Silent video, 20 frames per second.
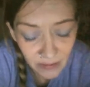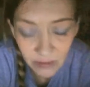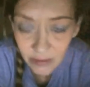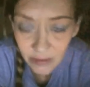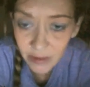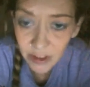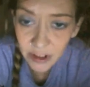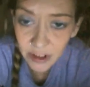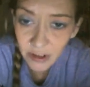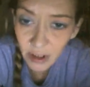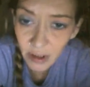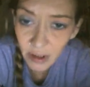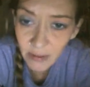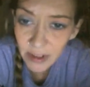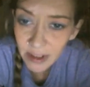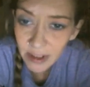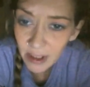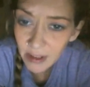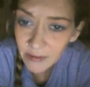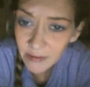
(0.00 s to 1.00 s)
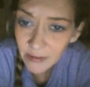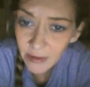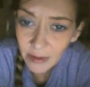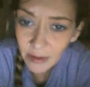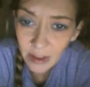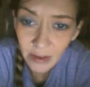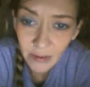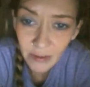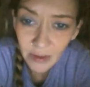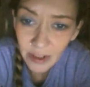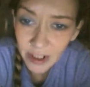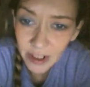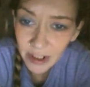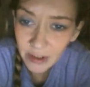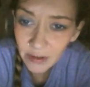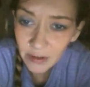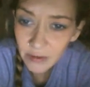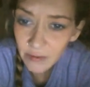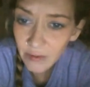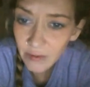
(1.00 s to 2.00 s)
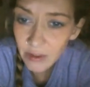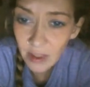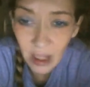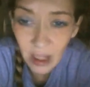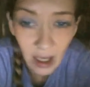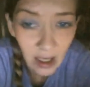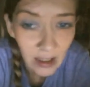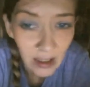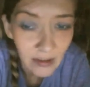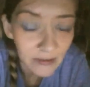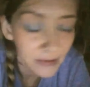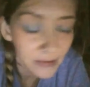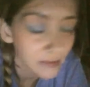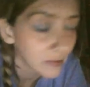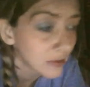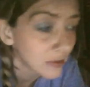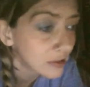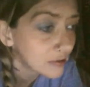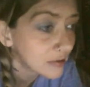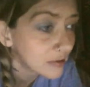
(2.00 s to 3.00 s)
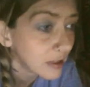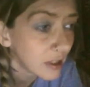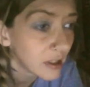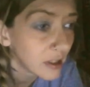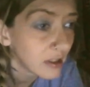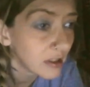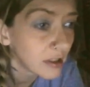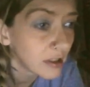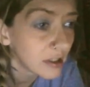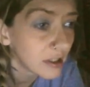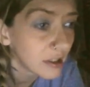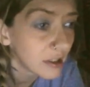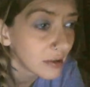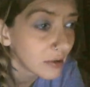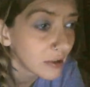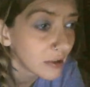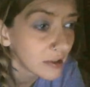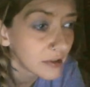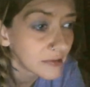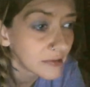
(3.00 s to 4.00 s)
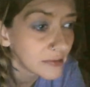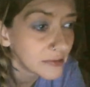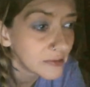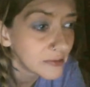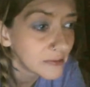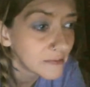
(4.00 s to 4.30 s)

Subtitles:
We should all be thankful that we're here and we're alive, and we're.